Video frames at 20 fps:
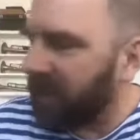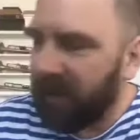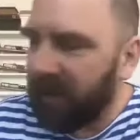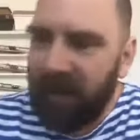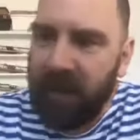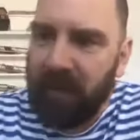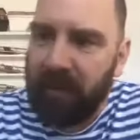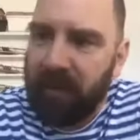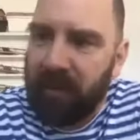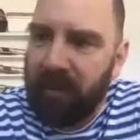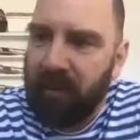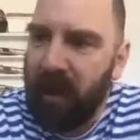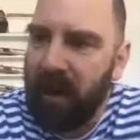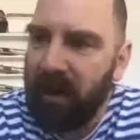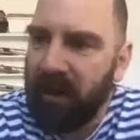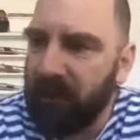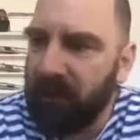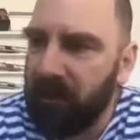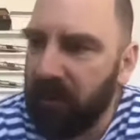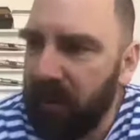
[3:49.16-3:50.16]
I have a
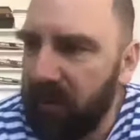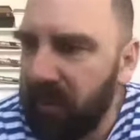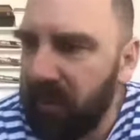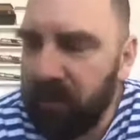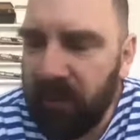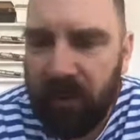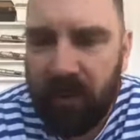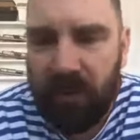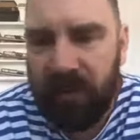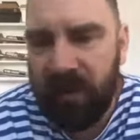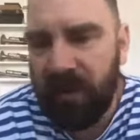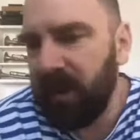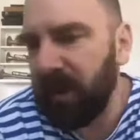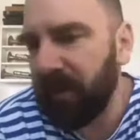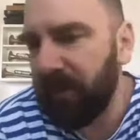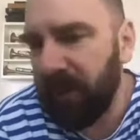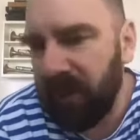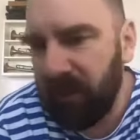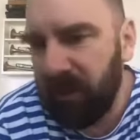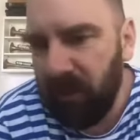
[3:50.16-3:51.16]
quite good studio
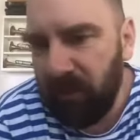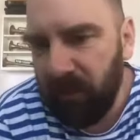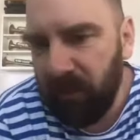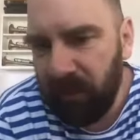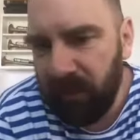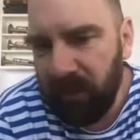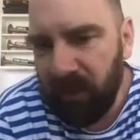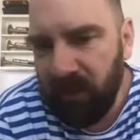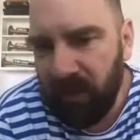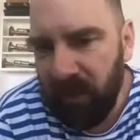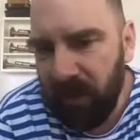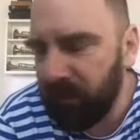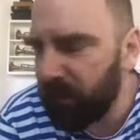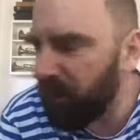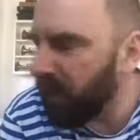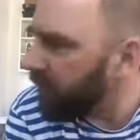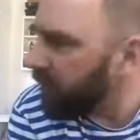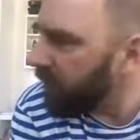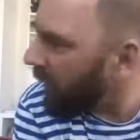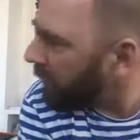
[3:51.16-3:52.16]
setup at home. I have
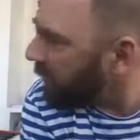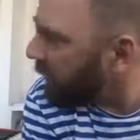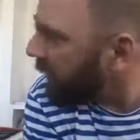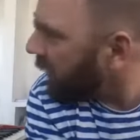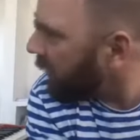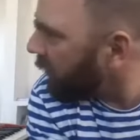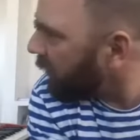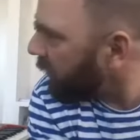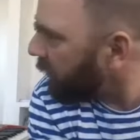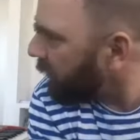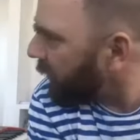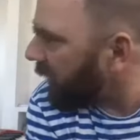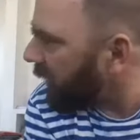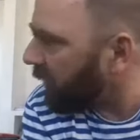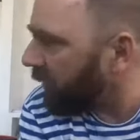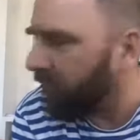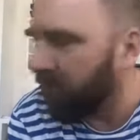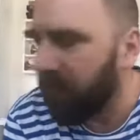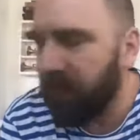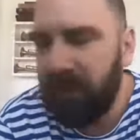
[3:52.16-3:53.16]
my grand piano, I have
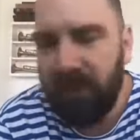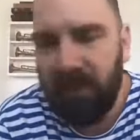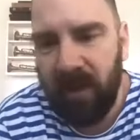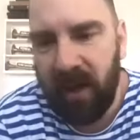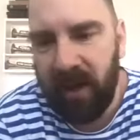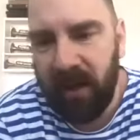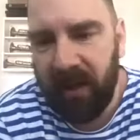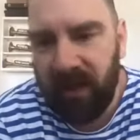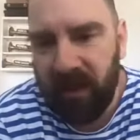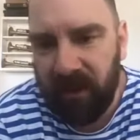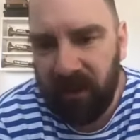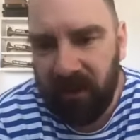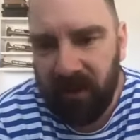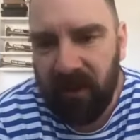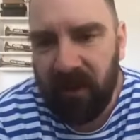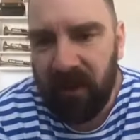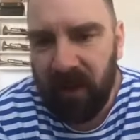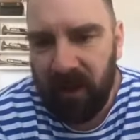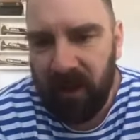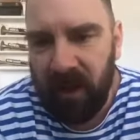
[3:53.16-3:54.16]
microphone, so I can
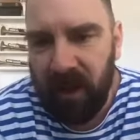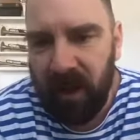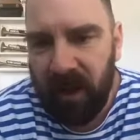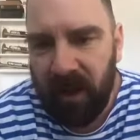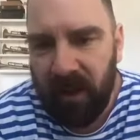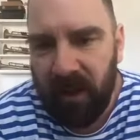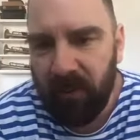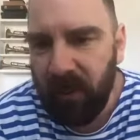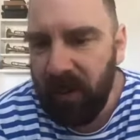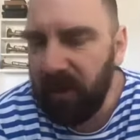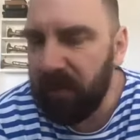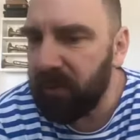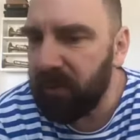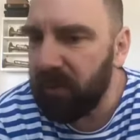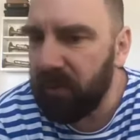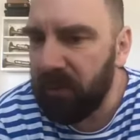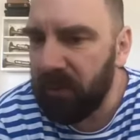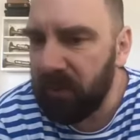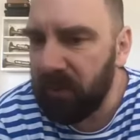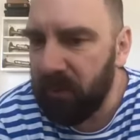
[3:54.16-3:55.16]
really
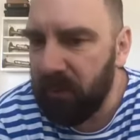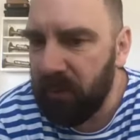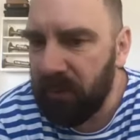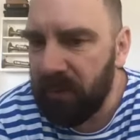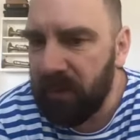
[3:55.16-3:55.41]
produce.